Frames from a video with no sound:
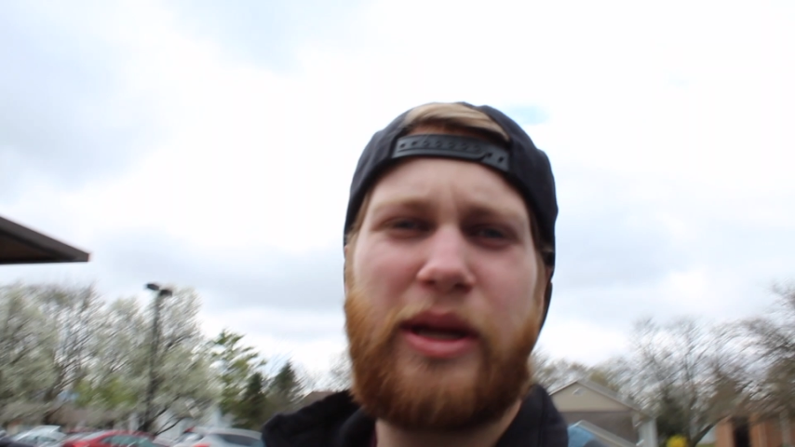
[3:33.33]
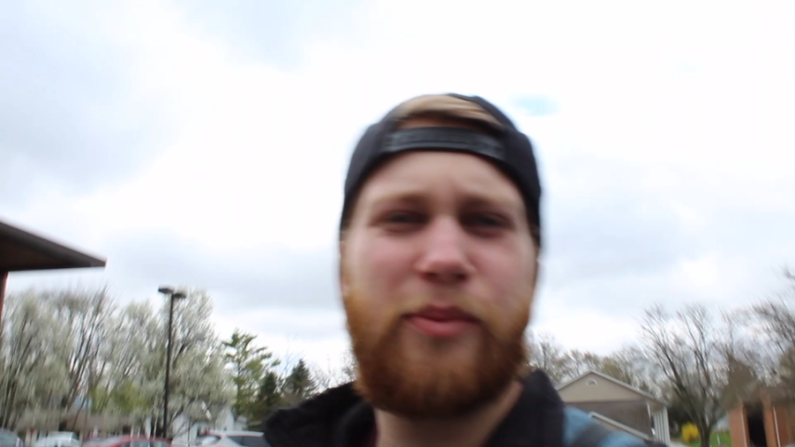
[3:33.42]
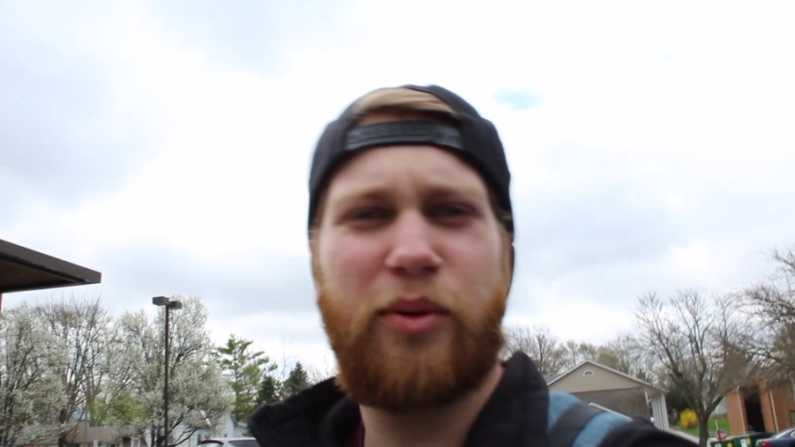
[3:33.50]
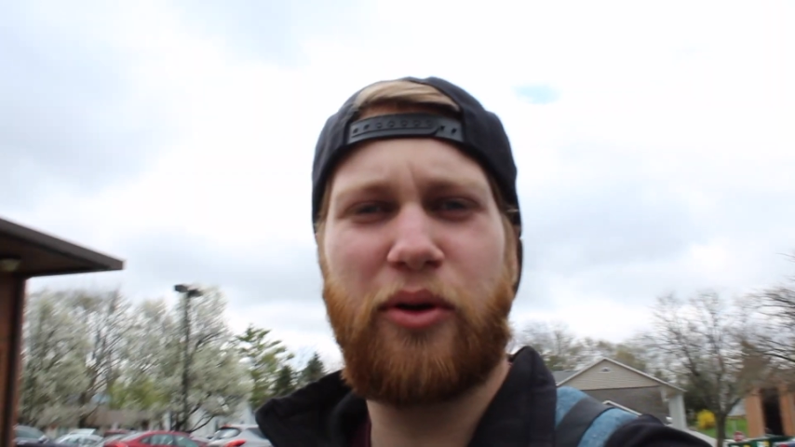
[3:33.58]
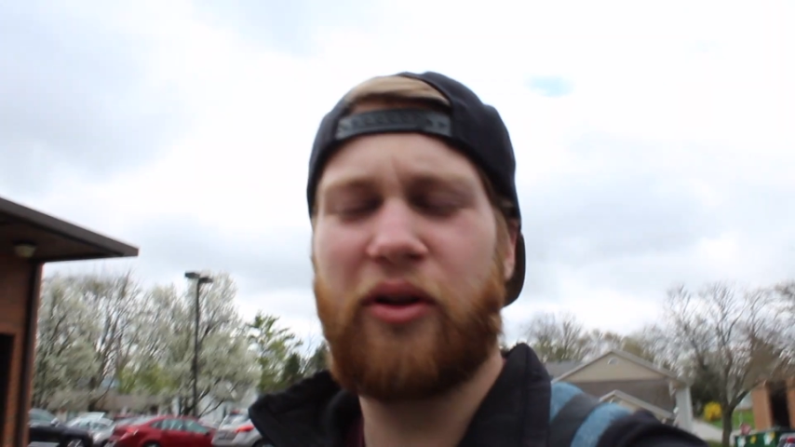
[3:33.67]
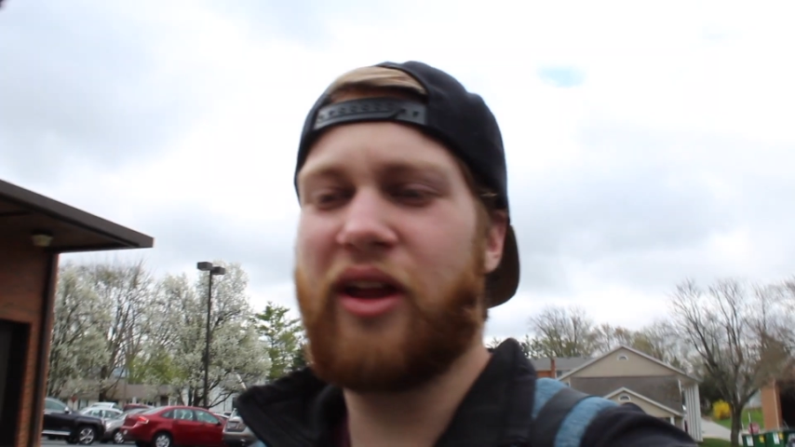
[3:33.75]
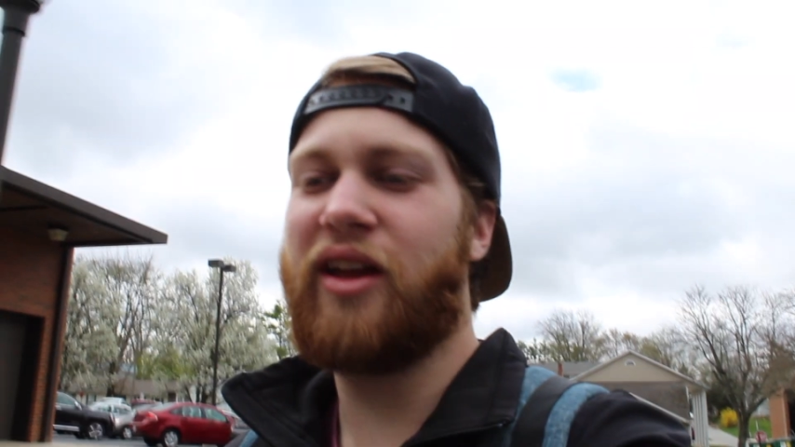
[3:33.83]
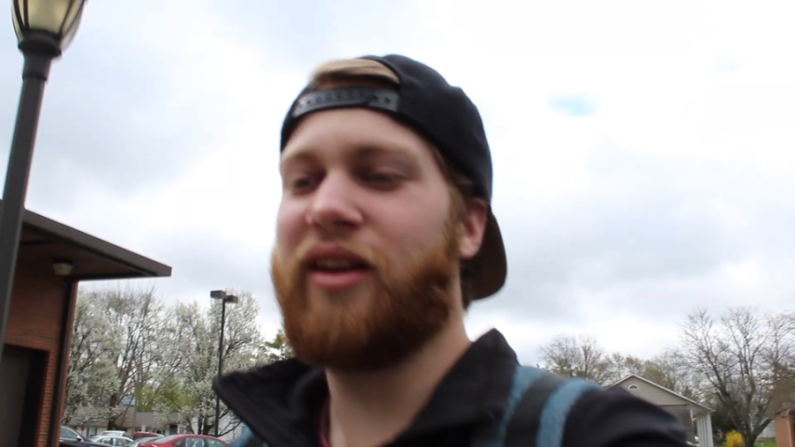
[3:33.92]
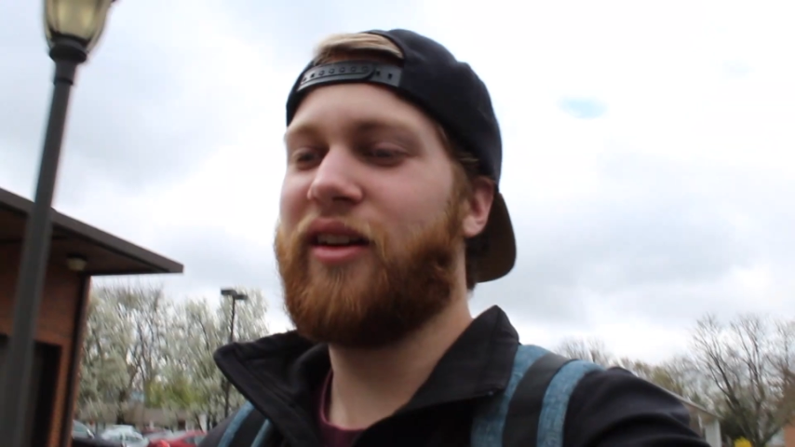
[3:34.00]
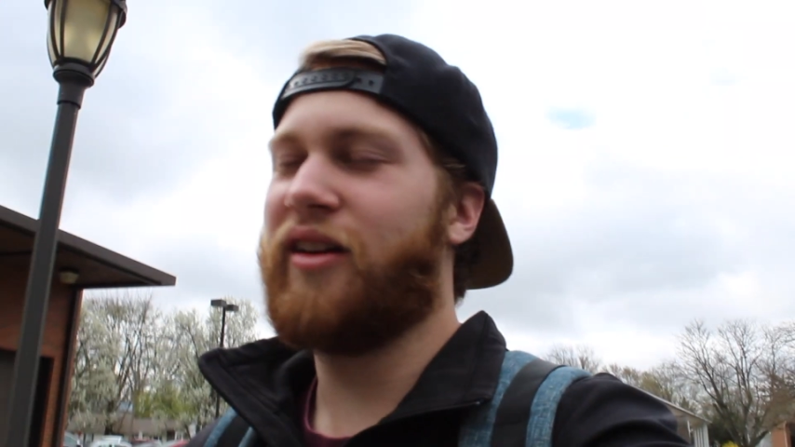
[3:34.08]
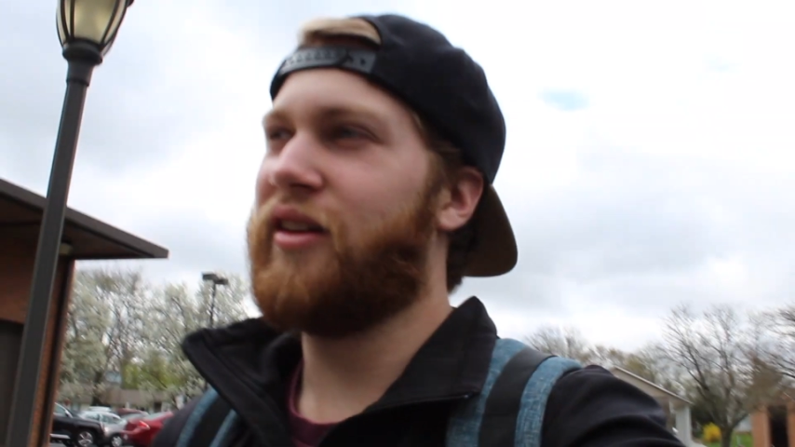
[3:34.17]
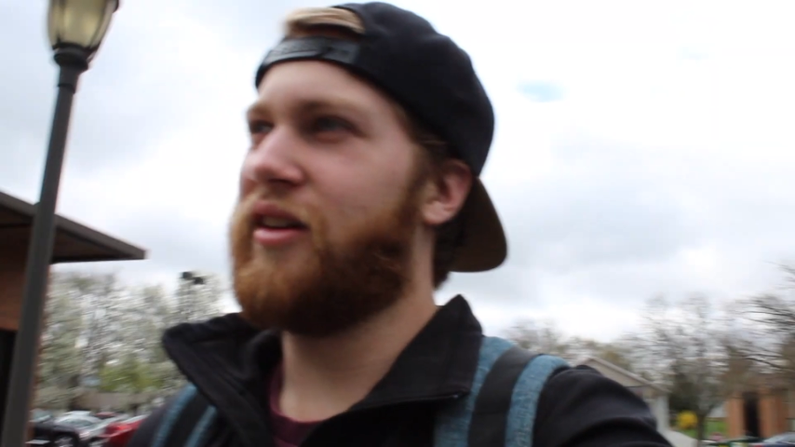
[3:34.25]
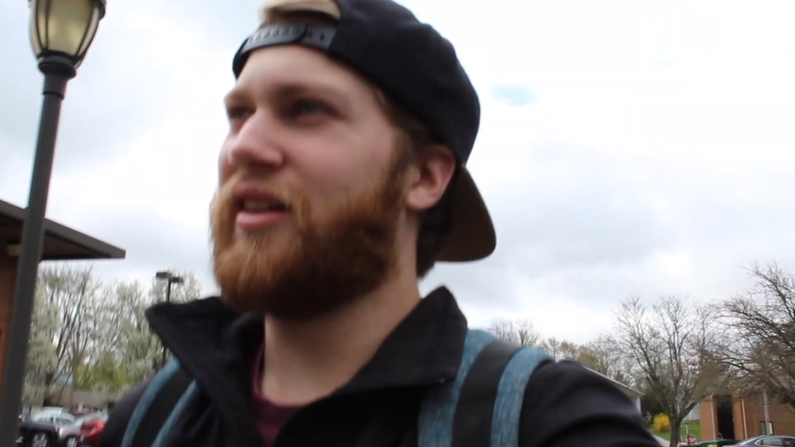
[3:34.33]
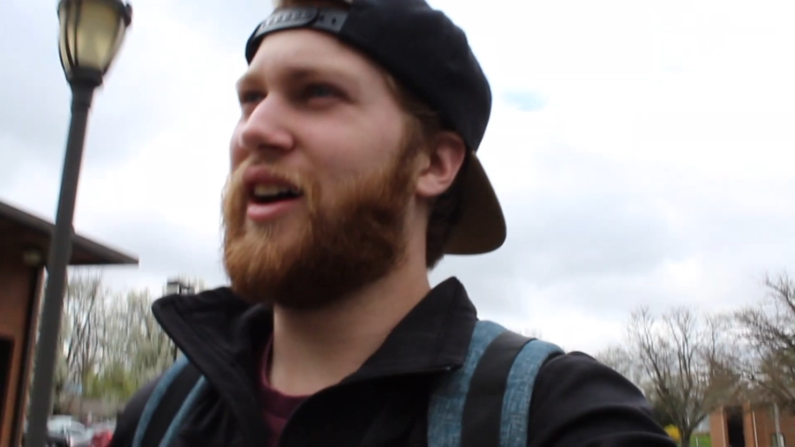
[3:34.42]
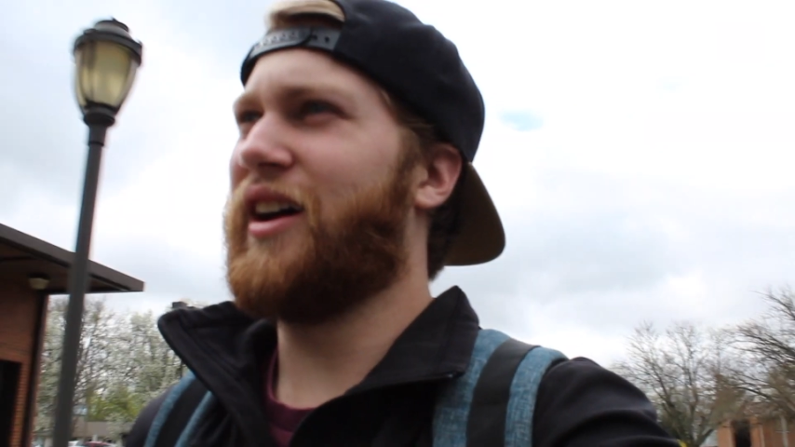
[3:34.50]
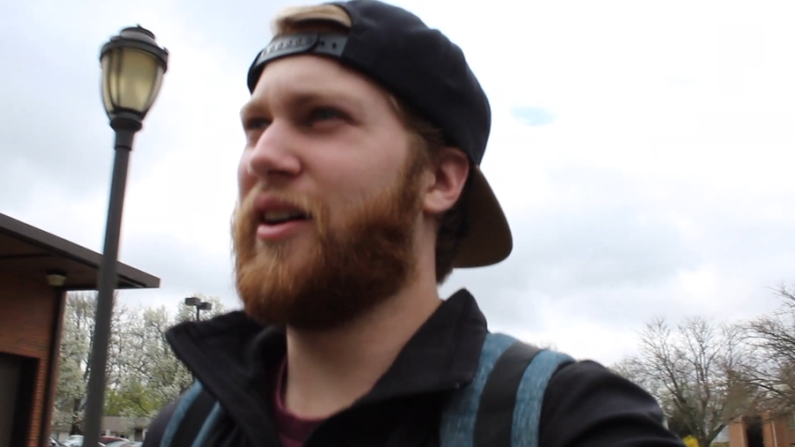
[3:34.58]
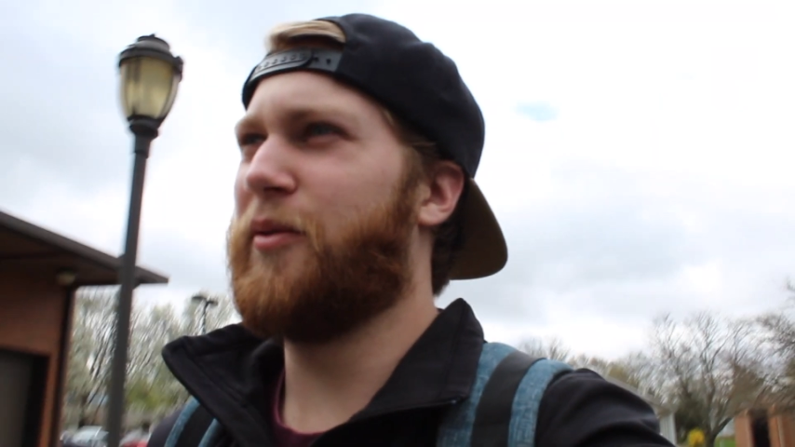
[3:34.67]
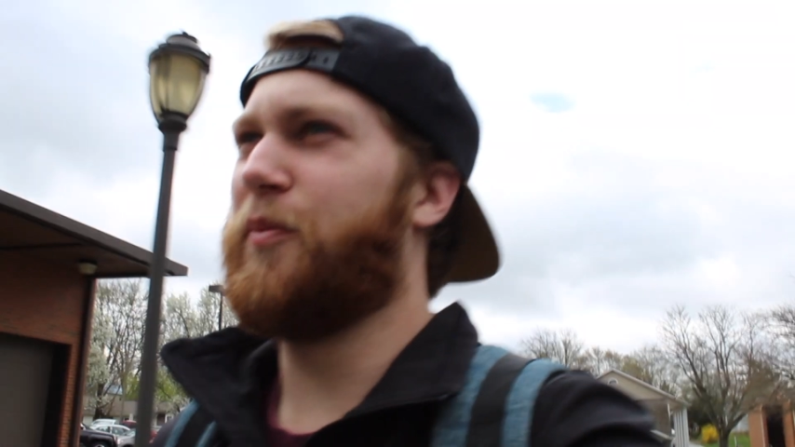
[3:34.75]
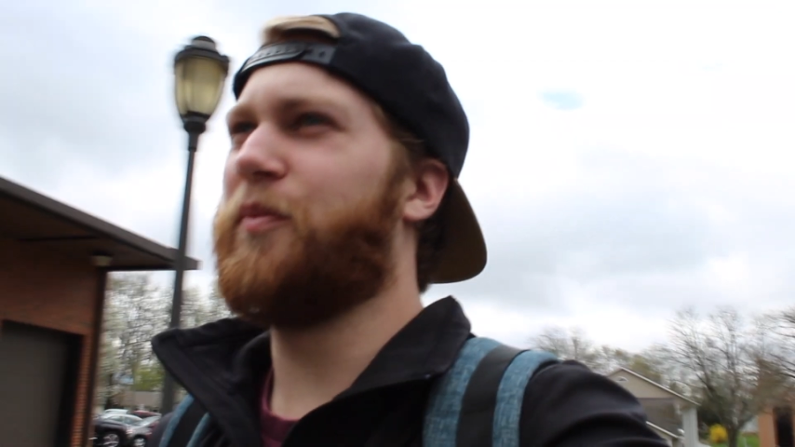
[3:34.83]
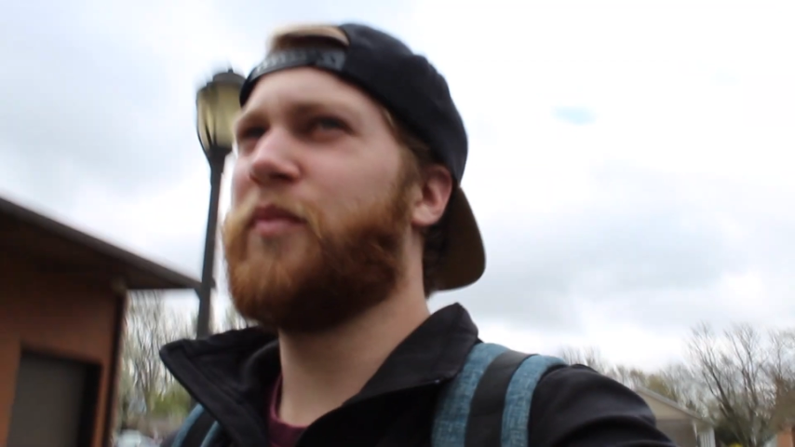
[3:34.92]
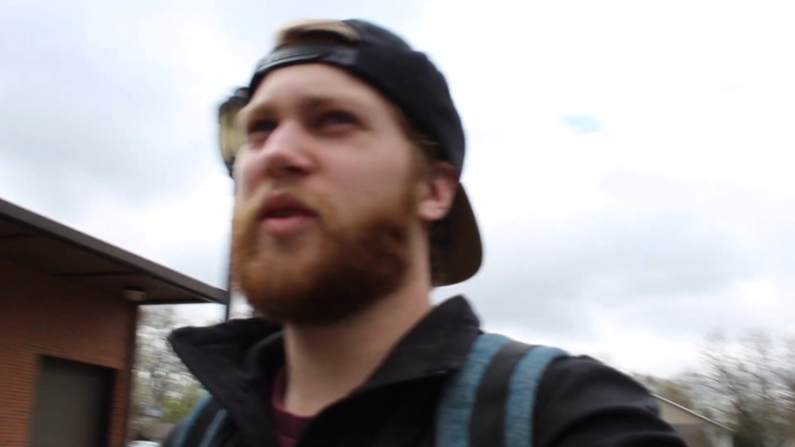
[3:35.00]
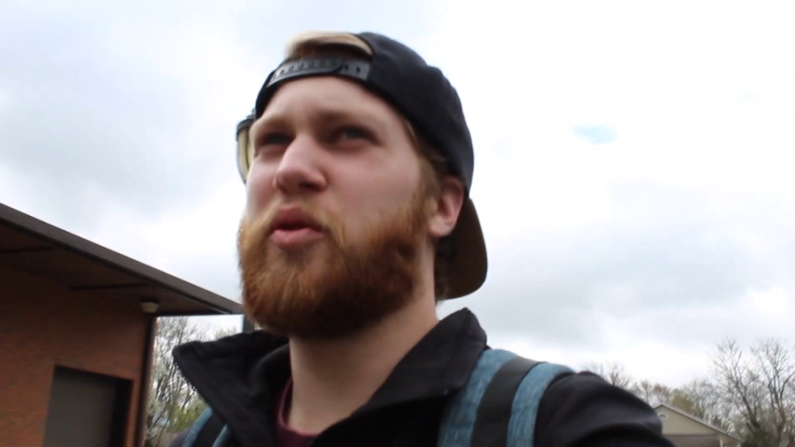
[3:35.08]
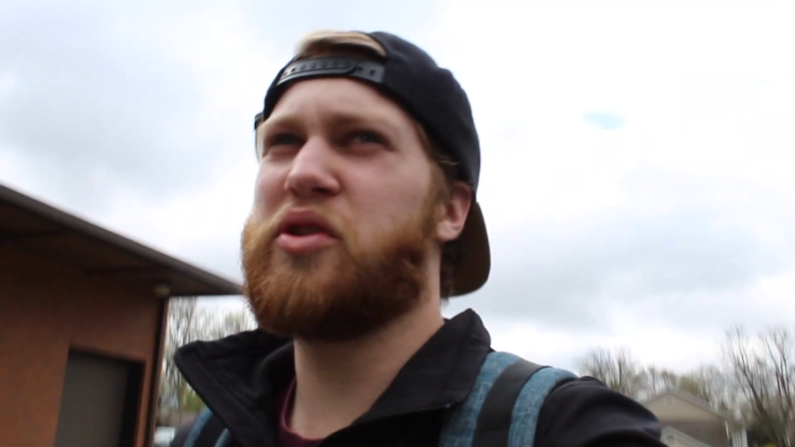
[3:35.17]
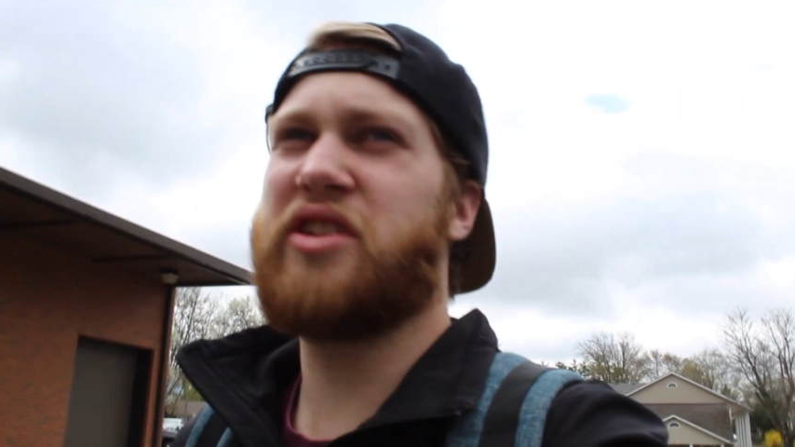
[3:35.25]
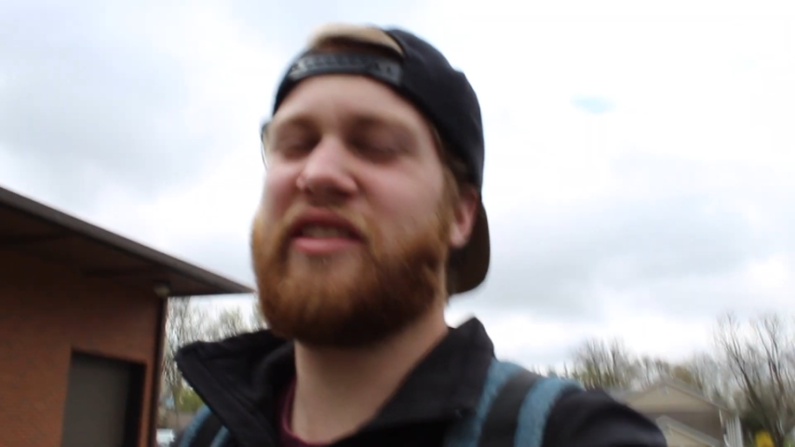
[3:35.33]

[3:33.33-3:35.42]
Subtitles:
people, which